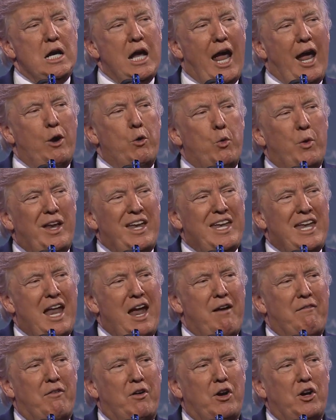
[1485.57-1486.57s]
and we
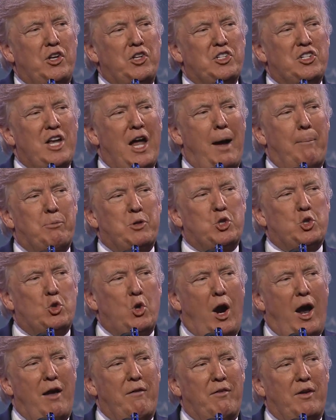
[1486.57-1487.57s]
never stop
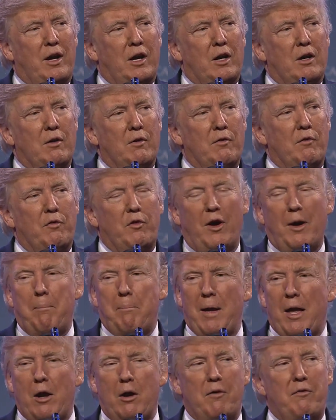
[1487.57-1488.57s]
striving for a
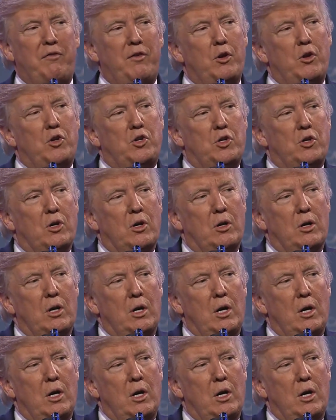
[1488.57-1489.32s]
better future.